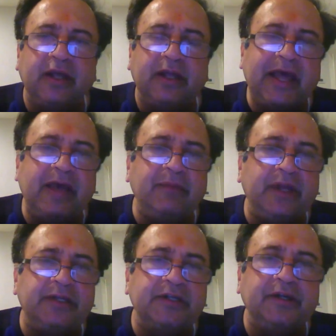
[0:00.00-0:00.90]

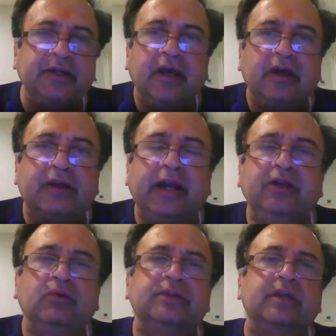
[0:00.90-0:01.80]
Lamination
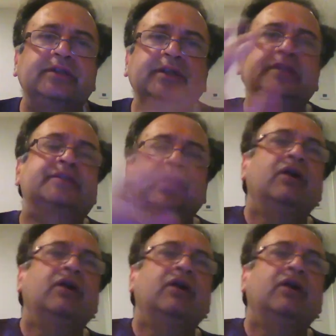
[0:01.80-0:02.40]
reduces these